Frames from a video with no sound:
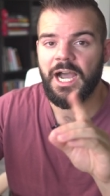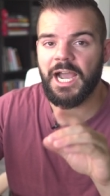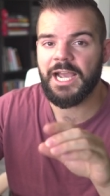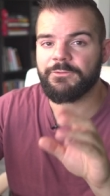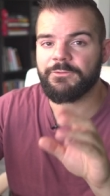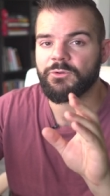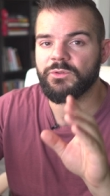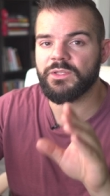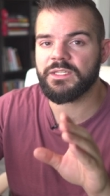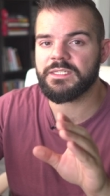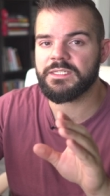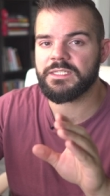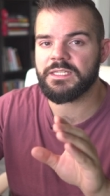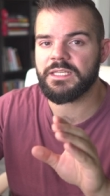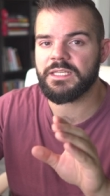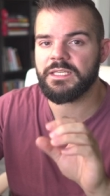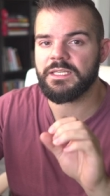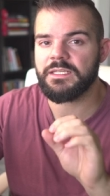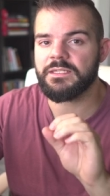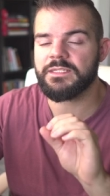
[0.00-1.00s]
I've only
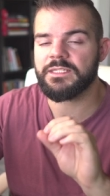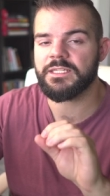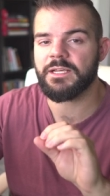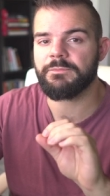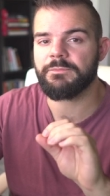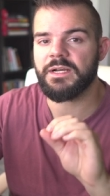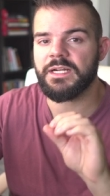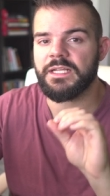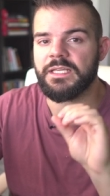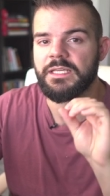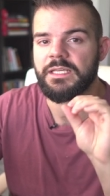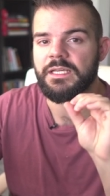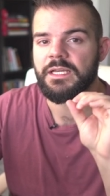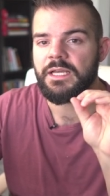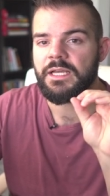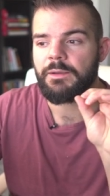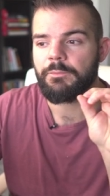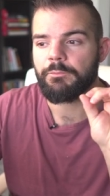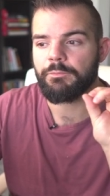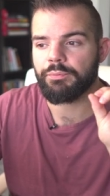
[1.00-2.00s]
seen somebody
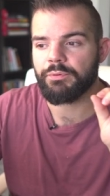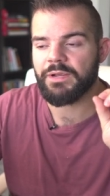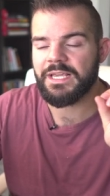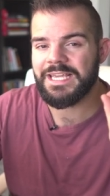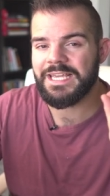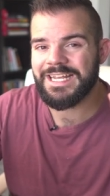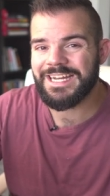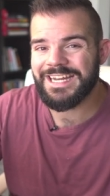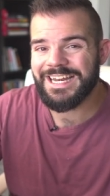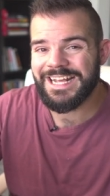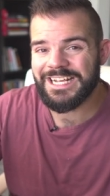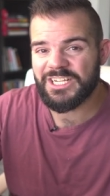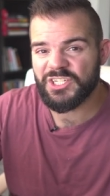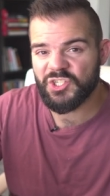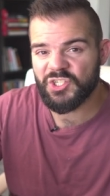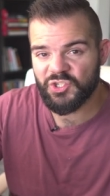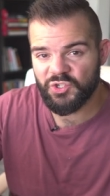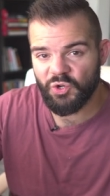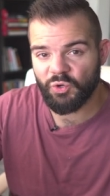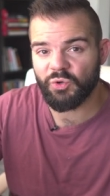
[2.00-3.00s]
bring in an
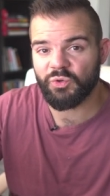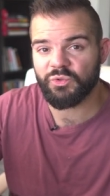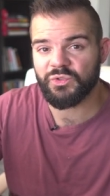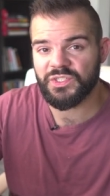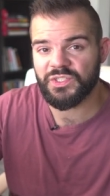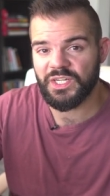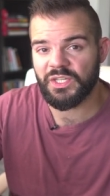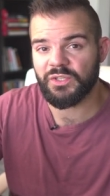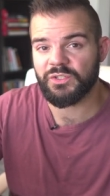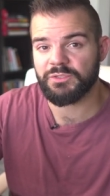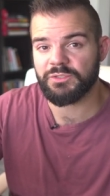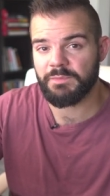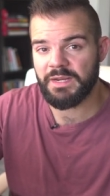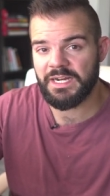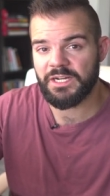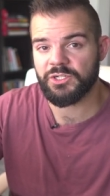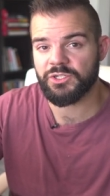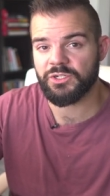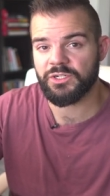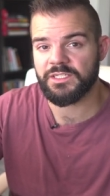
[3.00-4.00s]
external sales
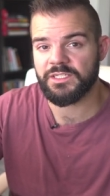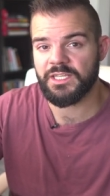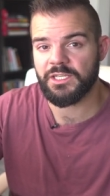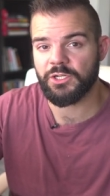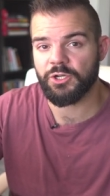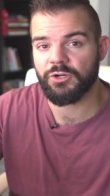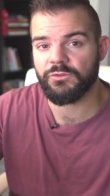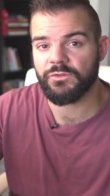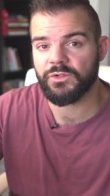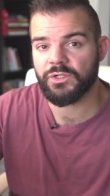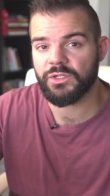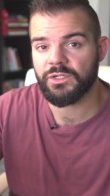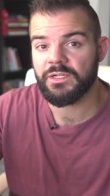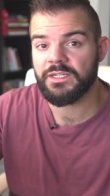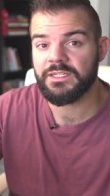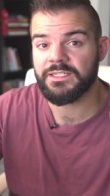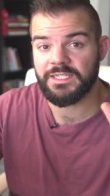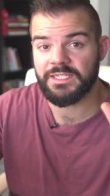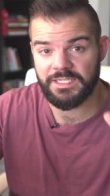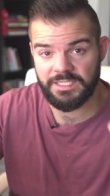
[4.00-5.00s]
manager to take over
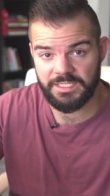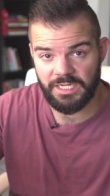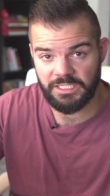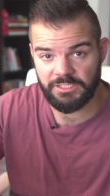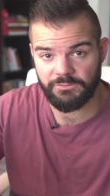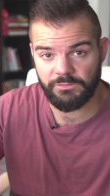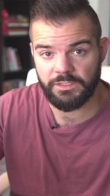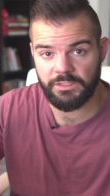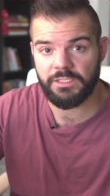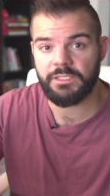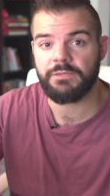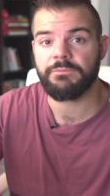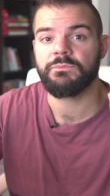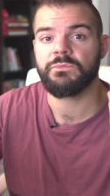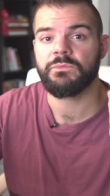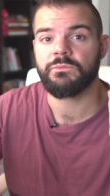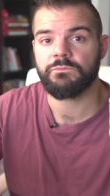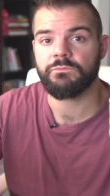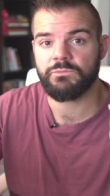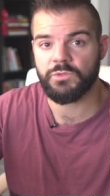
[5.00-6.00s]
successfully
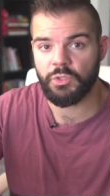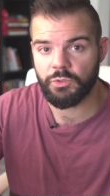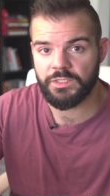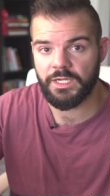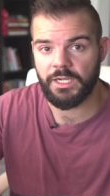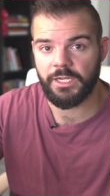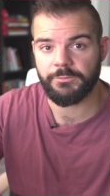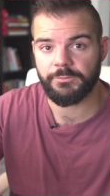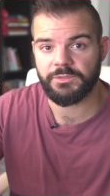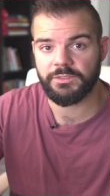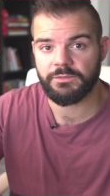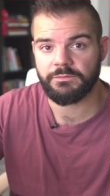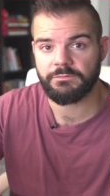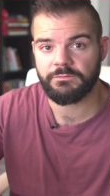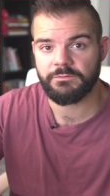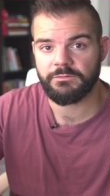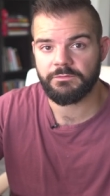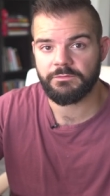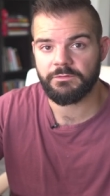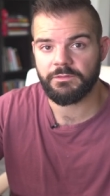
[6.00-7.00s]
two times,
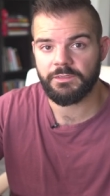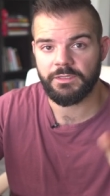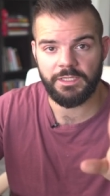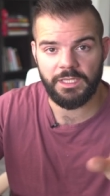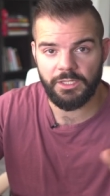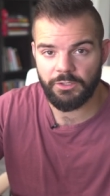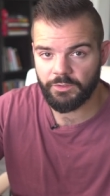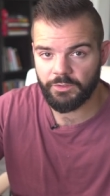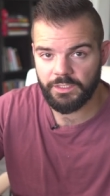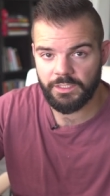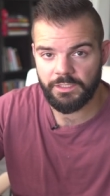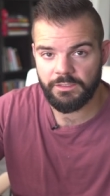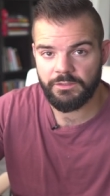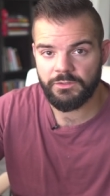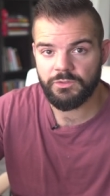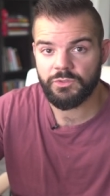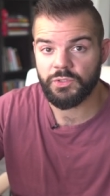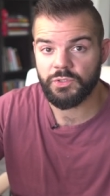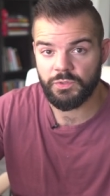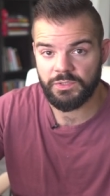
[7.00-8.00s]
literally
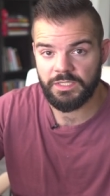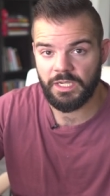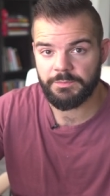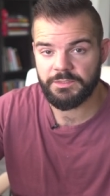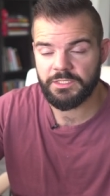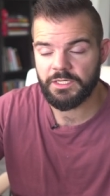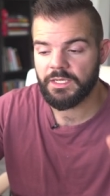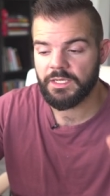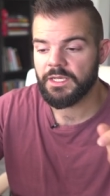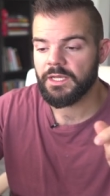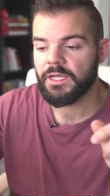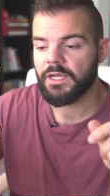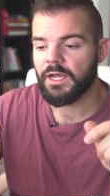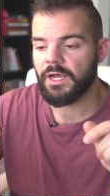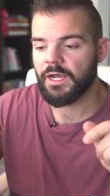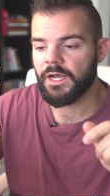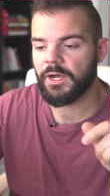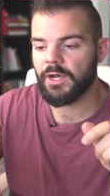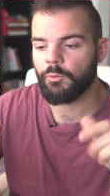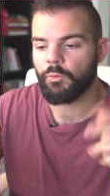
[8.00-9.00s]
two times.
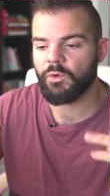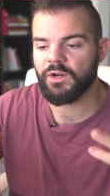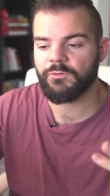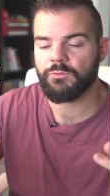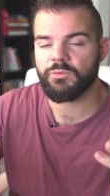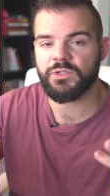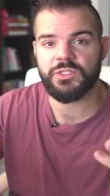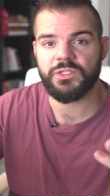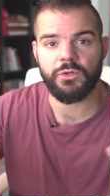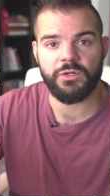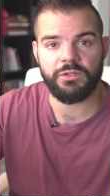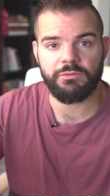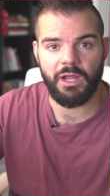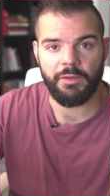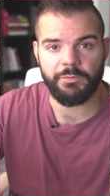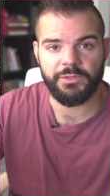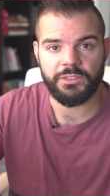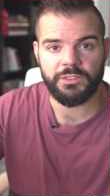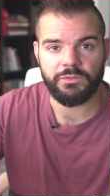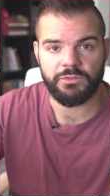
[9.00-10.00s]
Uh, one of them was Tony
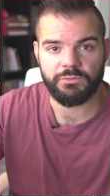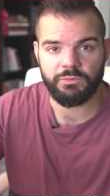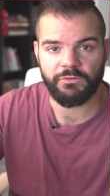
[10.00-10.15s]
Robbins, who's